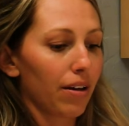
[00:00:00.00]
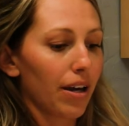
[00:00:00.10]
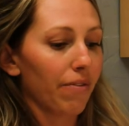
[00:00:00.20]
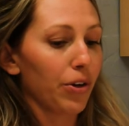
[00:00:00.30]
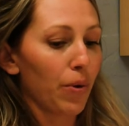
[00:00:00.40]

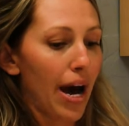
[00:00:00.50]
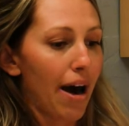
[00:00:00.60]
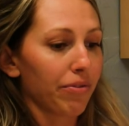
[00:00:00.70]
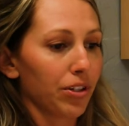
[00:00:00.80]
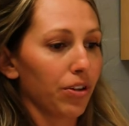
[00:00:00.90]
if you
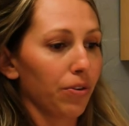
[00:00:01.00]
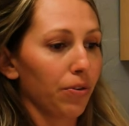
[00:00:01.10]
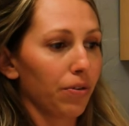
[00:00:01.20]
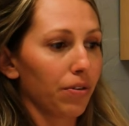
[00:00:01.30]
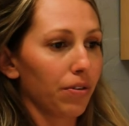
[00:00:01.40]
have
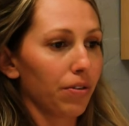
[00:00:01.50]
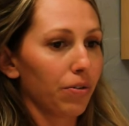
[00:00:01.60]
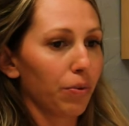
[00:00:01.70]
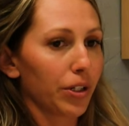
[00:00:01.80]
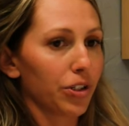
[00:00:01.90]
to,
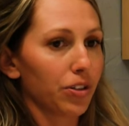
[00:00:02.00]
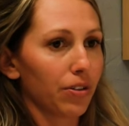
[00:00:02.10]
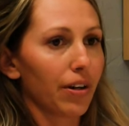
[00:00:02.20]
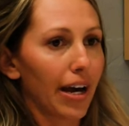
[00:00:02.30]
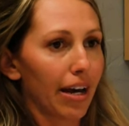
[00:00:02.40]
which
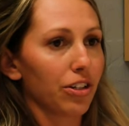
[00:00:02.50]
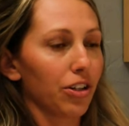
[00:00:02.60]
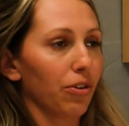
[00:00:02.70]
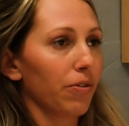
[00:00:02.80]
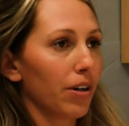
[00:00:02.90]
I had
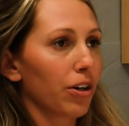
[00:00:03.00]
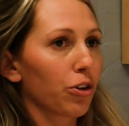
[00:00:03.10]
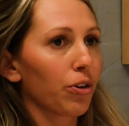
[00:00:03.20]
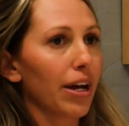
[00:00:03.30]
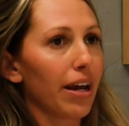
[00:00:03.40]
to,
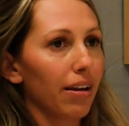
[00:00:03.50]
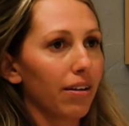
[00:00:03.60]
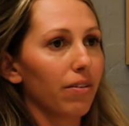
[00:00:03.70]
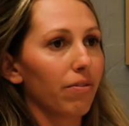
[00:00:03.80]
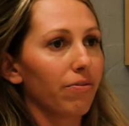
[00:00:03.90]
create
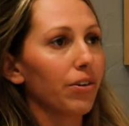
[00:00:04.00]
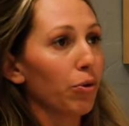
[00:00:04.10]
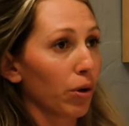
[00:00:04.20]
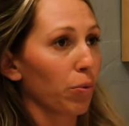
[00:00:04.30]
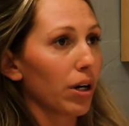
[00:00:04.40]

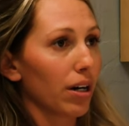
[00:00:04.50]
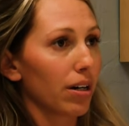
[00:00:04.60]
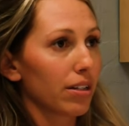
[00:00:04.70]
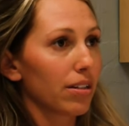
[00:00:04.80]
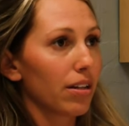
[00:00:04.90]
fewer
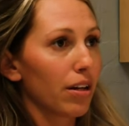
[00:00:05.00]
works,